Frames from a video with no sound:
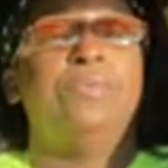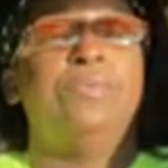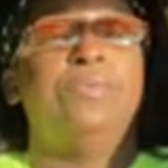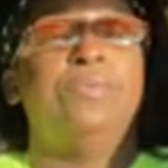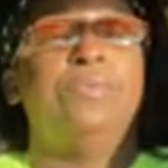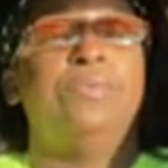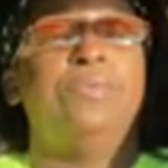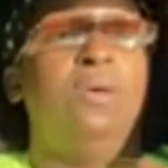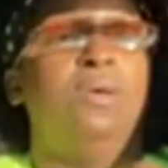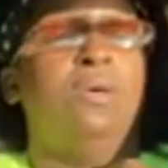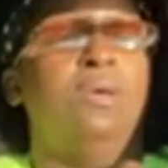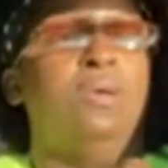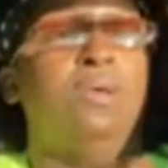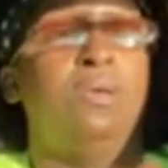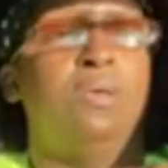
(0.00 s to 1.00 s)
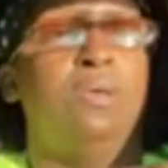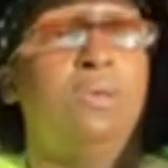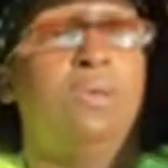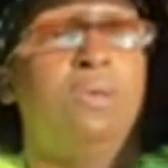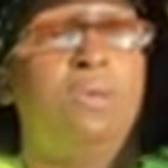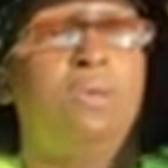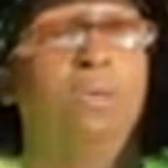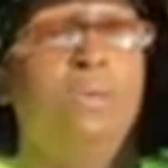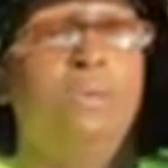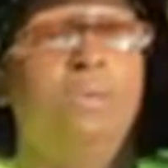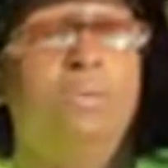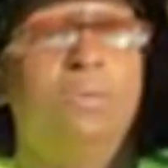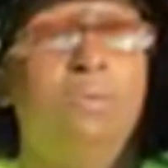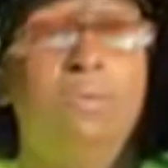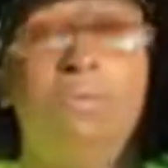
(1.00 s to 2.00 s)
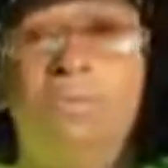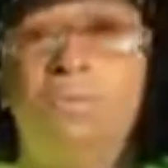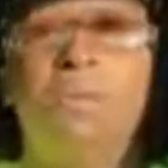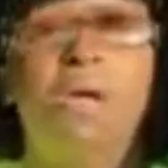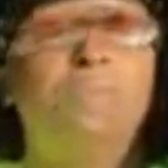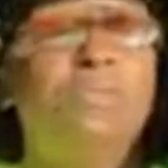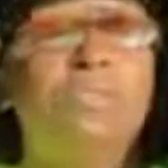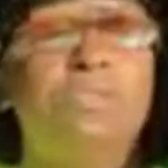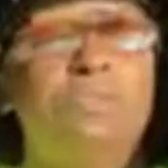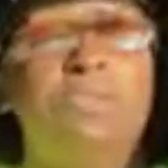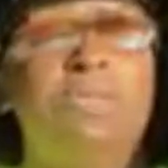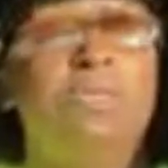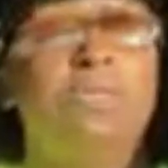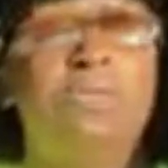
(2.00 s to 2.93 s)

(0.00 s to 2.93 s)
We weren't at